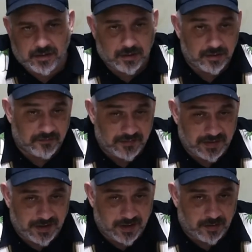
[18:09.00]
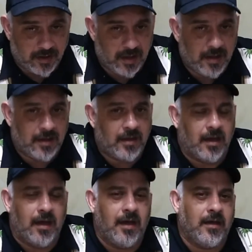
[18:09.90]
other video
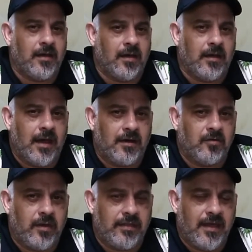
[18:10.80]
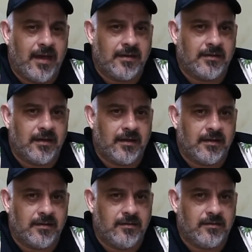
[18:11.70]
on how to win that,
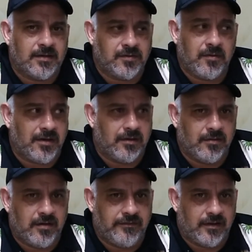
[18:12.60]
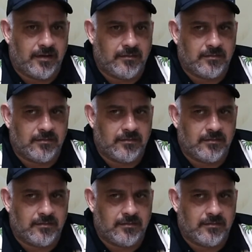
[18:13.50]
because we wanna get rid of it.